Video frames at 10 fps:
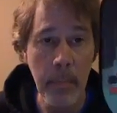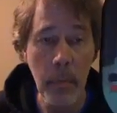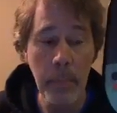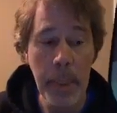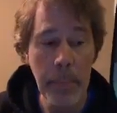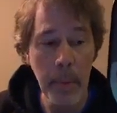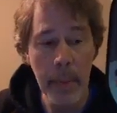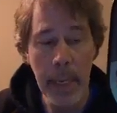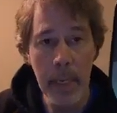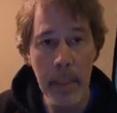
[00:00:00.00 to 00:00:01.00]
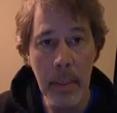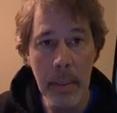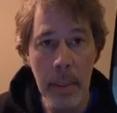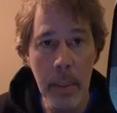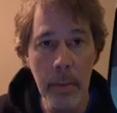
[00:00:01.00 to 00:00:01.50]
For people that,
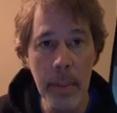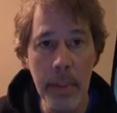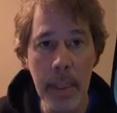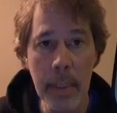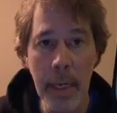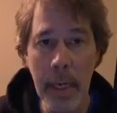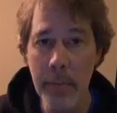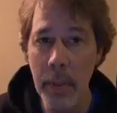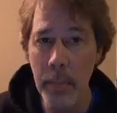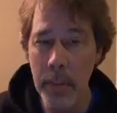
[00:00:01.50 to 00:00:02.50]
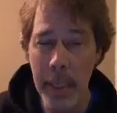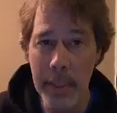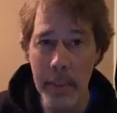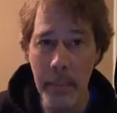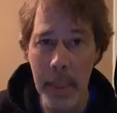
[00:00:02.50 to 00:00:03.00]
you see a lot of
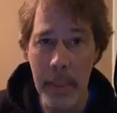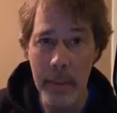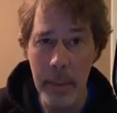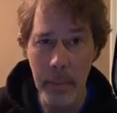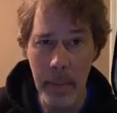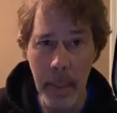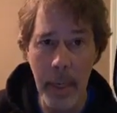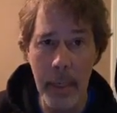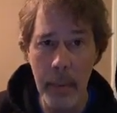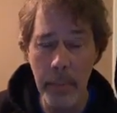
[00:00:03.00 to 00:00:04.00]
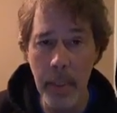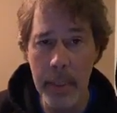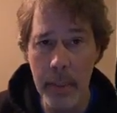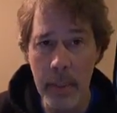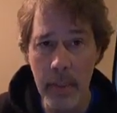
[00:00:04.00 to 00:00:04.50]
complaints about some of the higher
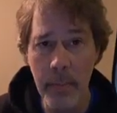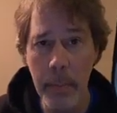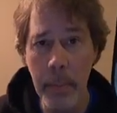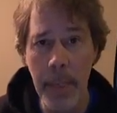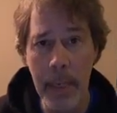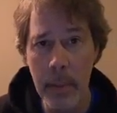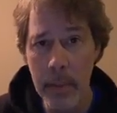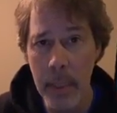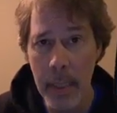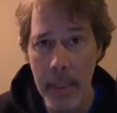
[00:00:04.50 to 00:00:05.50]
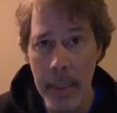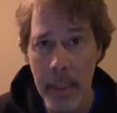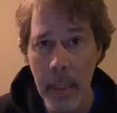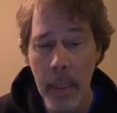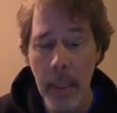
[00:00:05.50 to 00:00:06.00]
prices of paddles lately.